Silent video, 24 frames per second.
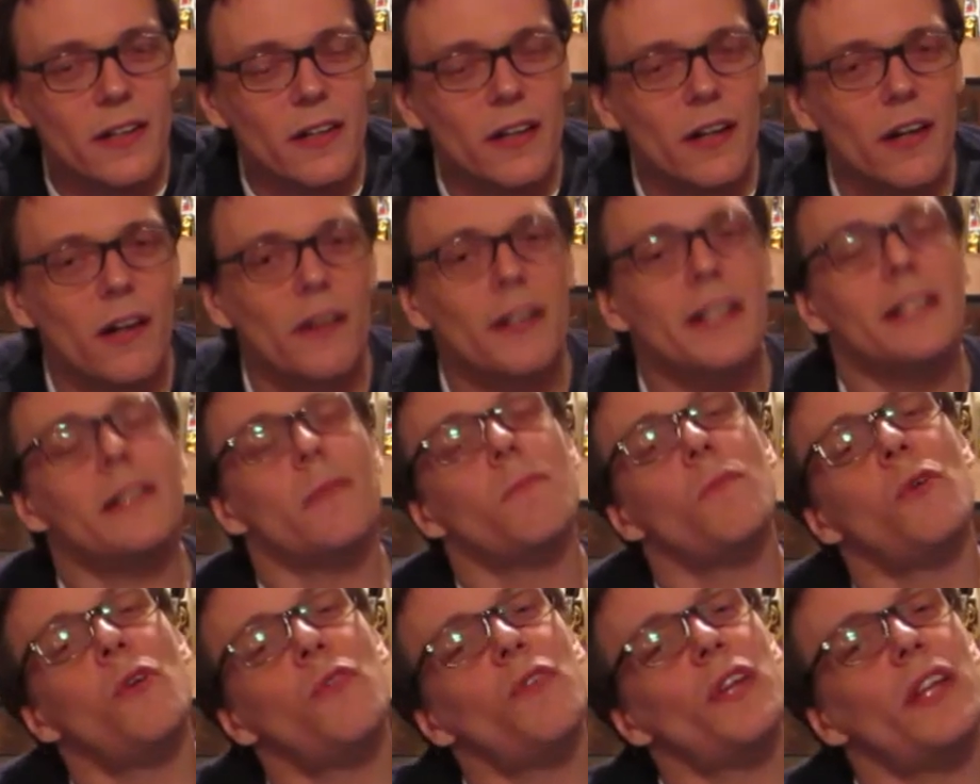Alright, the
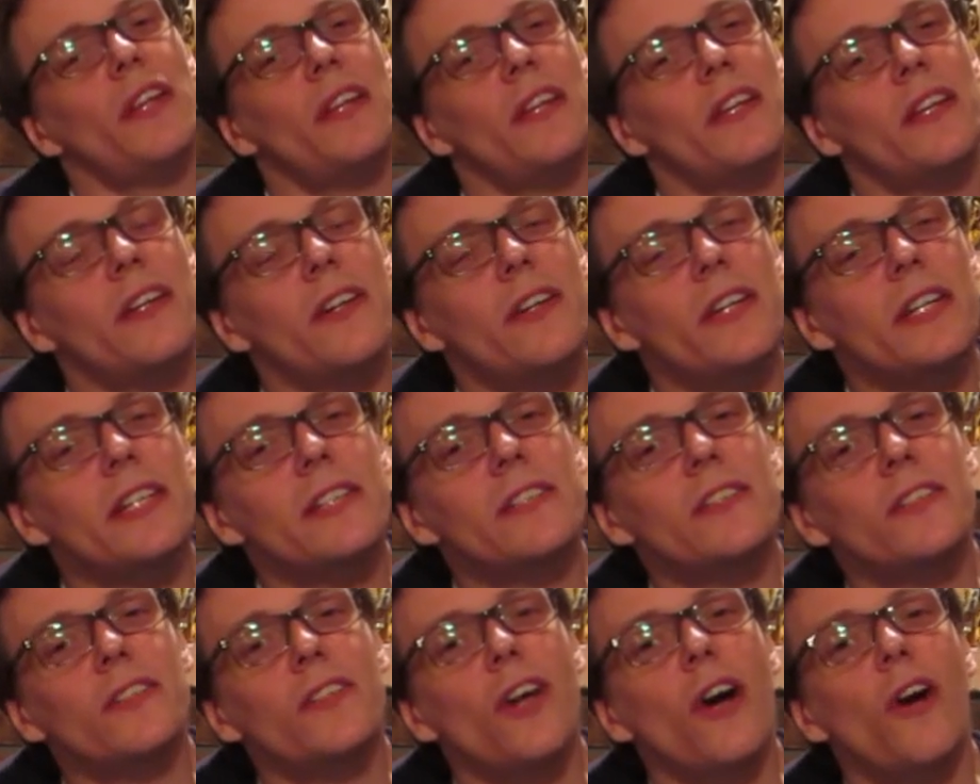movie theater is
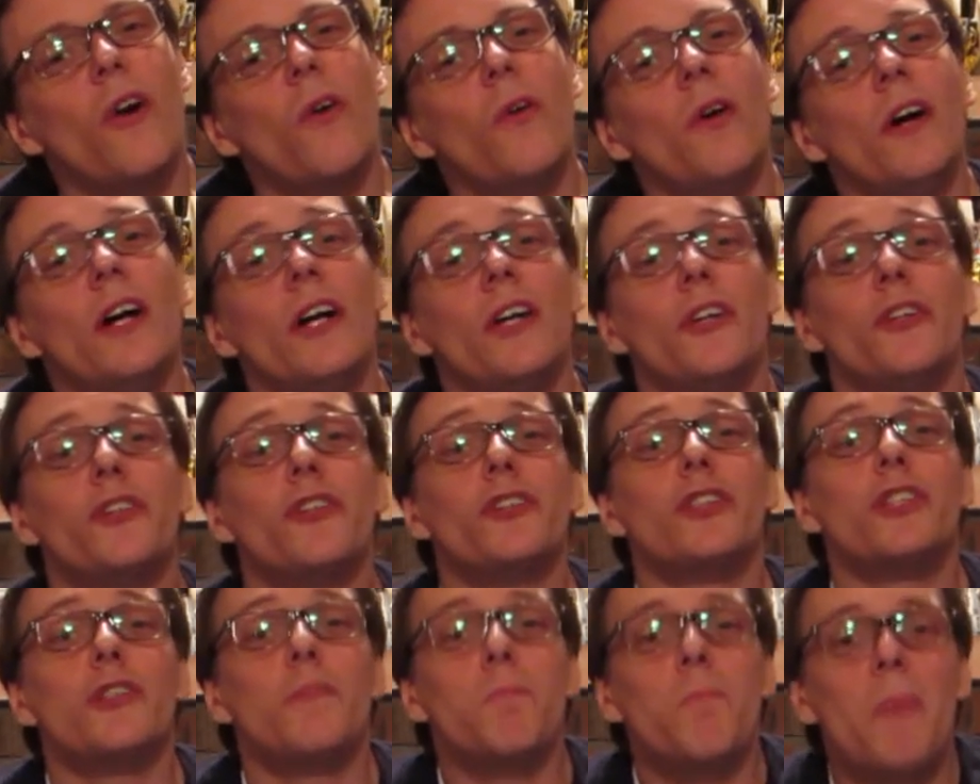to go, you're
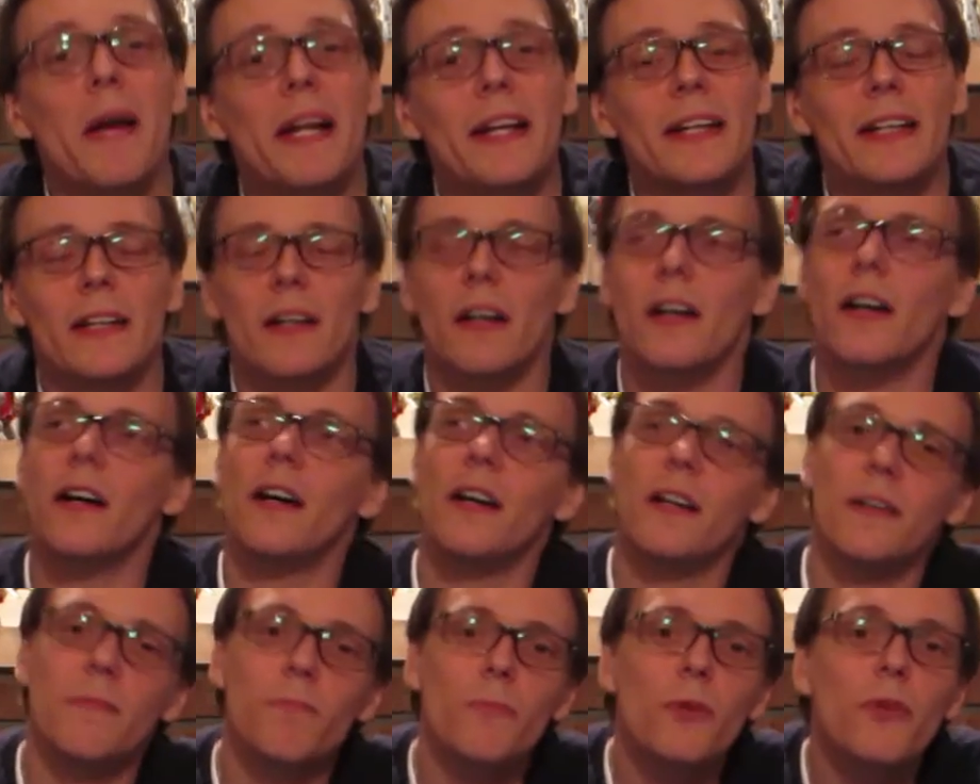spending,
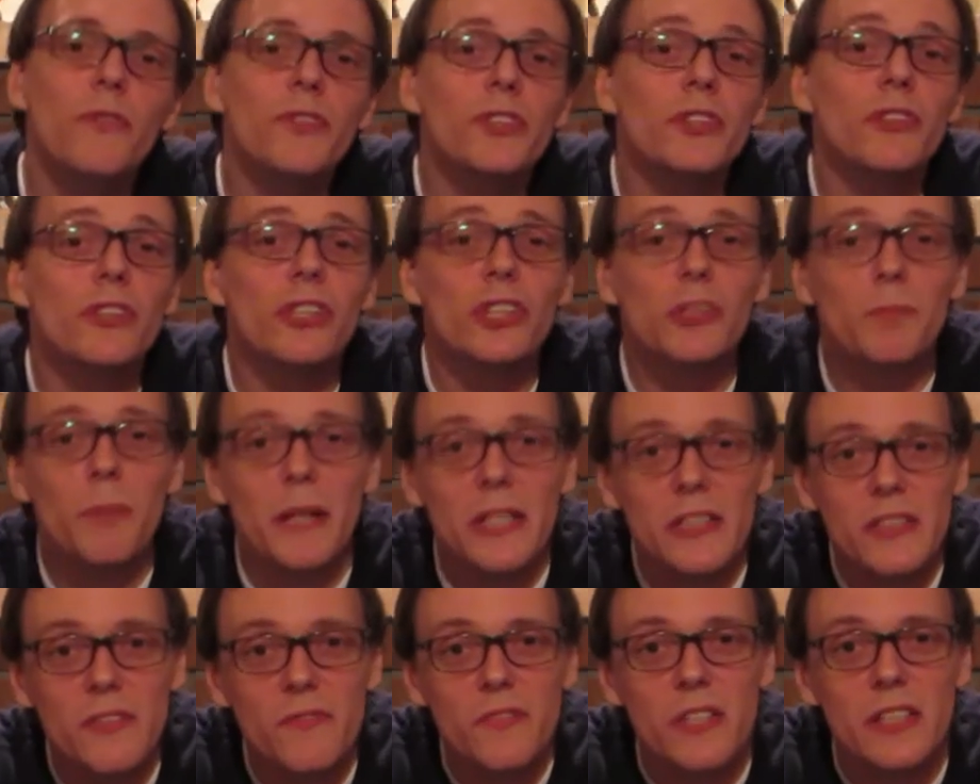movies are
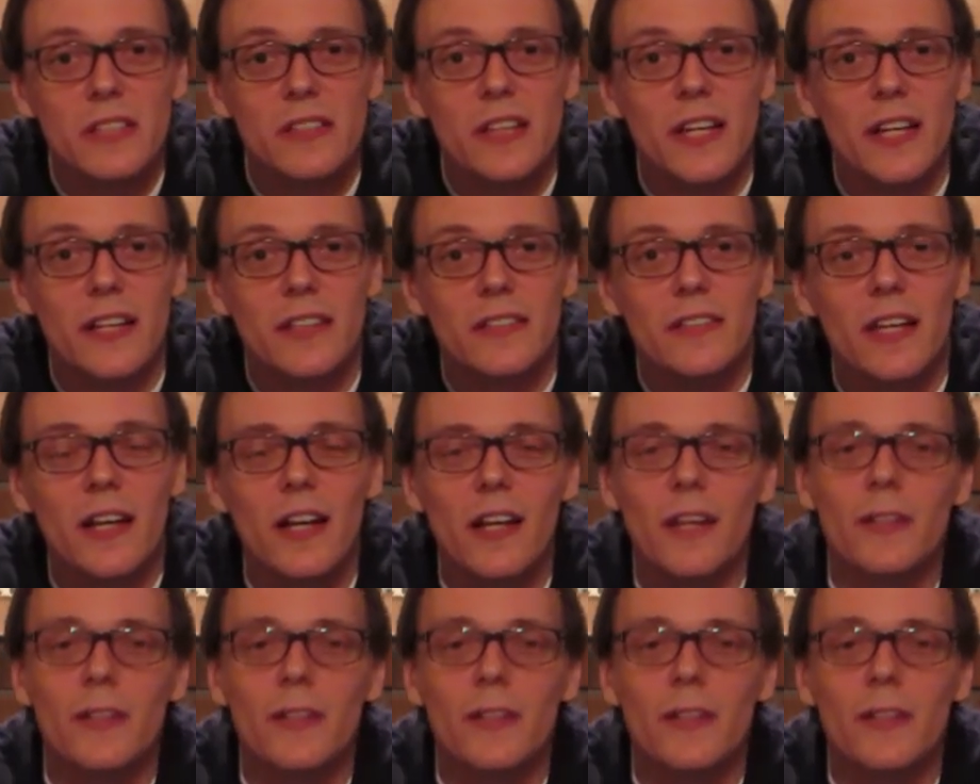expensive these days.